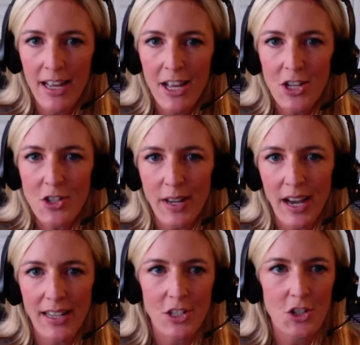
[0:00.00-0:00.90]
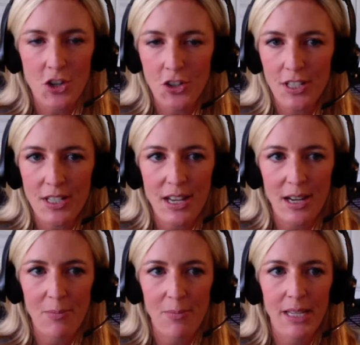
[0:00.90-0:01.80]
So I got into
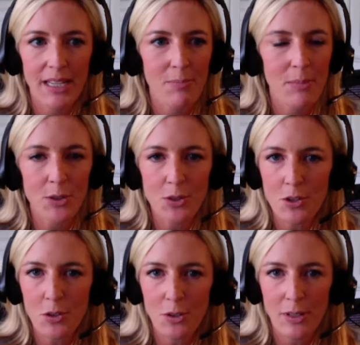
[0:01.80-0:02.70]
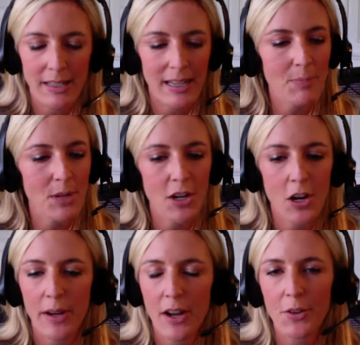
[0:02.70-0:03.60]
journalism in middle school and kept on
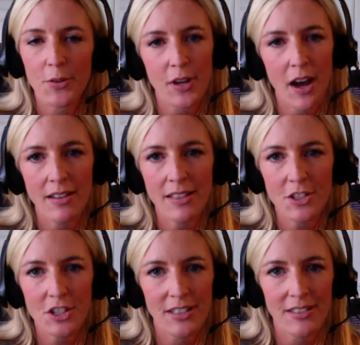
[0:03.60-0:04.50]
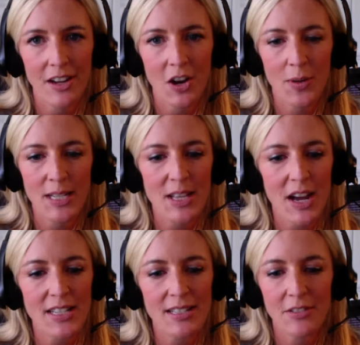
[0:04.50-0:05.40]
going all through college, and always
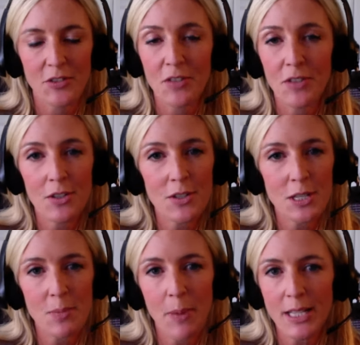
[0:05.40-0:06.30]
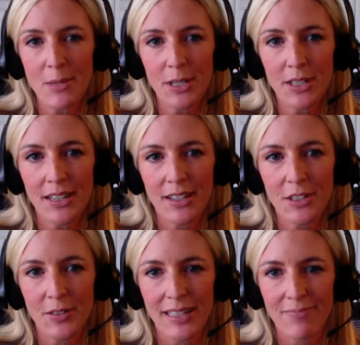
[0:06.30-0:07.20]
thought if TV news is a possibility, I'll
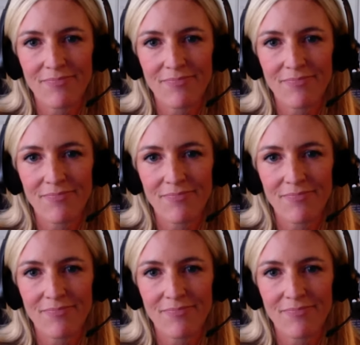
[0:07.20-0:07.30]
do it.